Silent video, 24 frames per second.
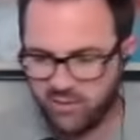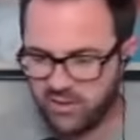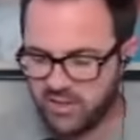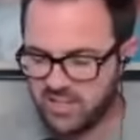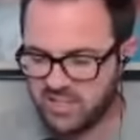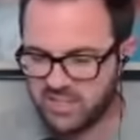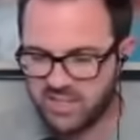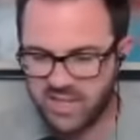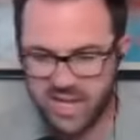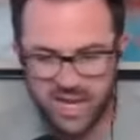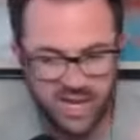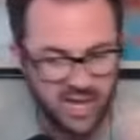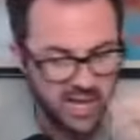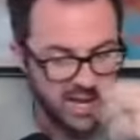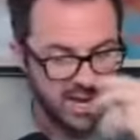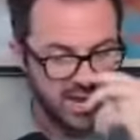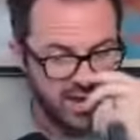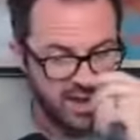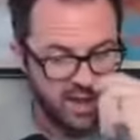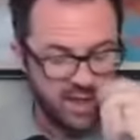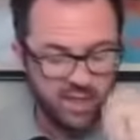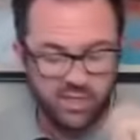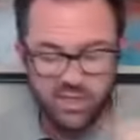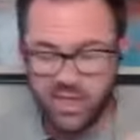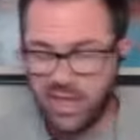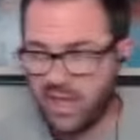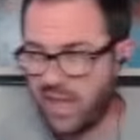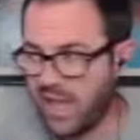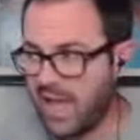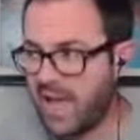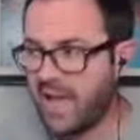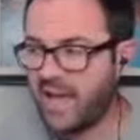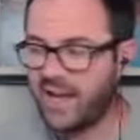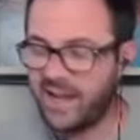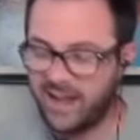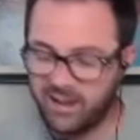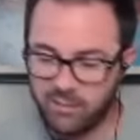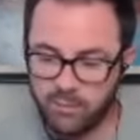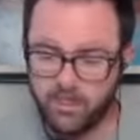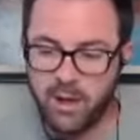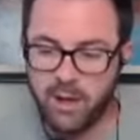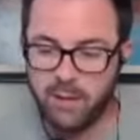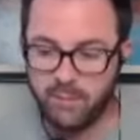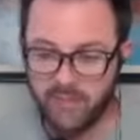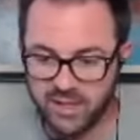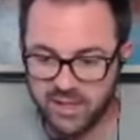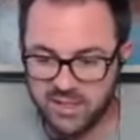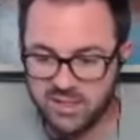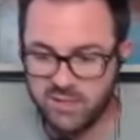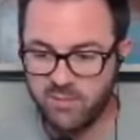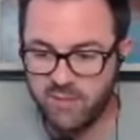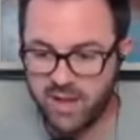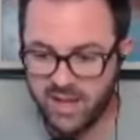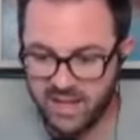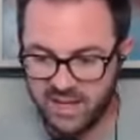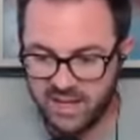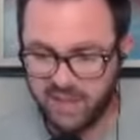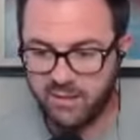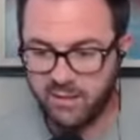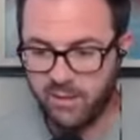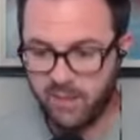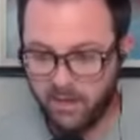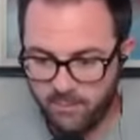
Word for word: Which is like, the, yeah, Republicans are making